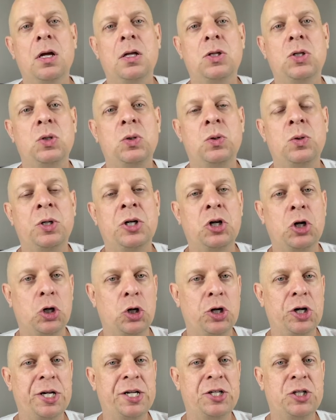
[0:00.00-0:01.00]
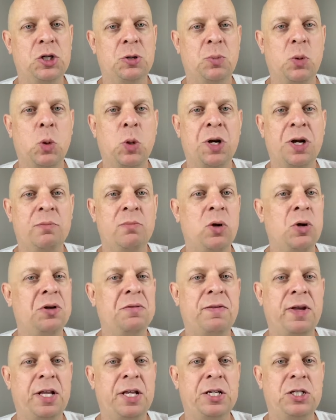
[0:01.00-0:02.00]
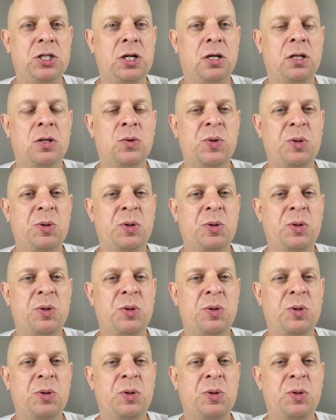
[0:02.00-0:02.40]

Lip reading: to encourage, support, and motivate each other